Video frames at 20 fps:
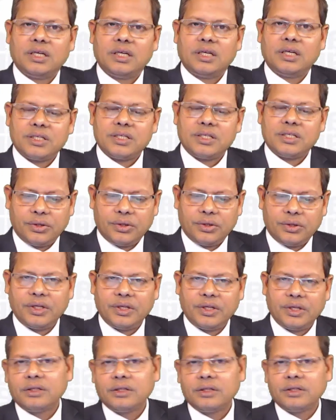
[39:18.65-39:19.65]
So
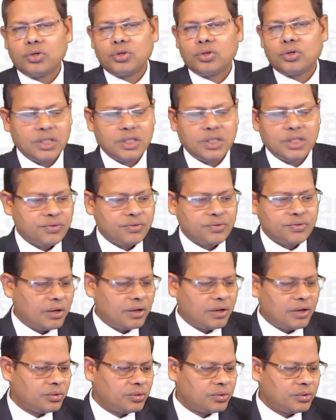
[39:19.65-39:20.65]
that those things we have
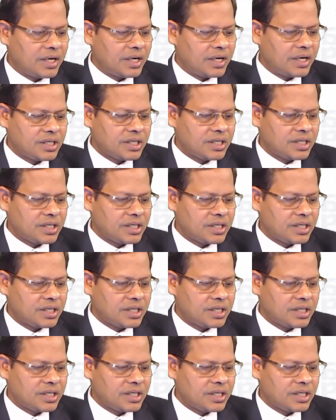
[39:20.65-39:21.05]
to understand.